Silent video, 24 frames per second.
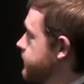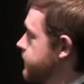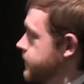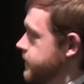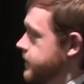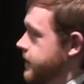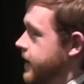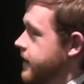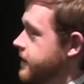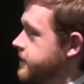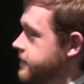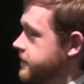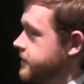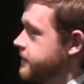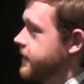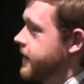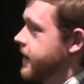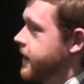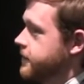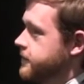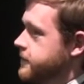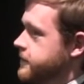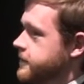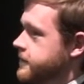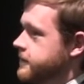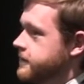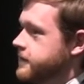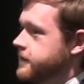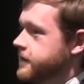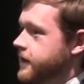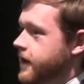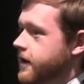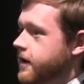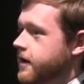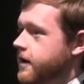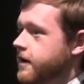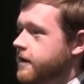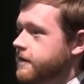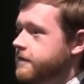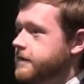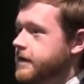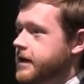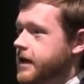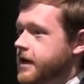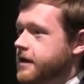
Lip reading: or tens of thousands of